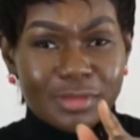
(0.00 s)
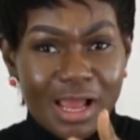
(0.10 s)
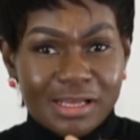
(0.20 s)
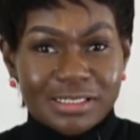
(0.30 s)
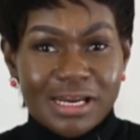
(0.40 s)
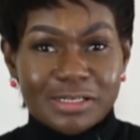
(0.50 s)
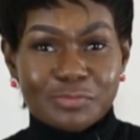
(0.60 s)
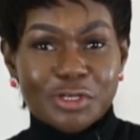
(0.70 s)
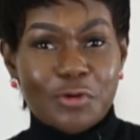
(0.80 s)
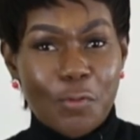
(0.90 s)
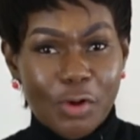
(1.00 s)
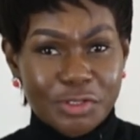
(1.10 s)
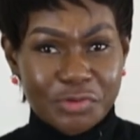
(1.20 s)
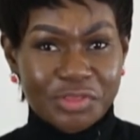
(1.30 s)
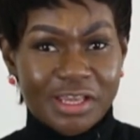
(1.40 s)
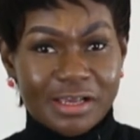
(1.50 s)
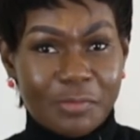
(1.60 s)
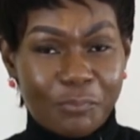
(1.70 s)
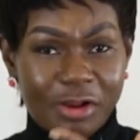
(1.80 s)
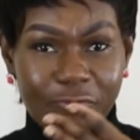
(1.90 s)
and let me know what you
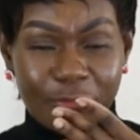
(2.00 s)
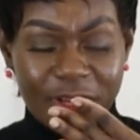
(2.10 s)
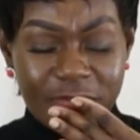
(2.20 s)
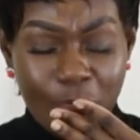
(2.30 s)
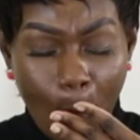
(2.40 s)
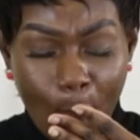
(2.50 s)
think. But for me,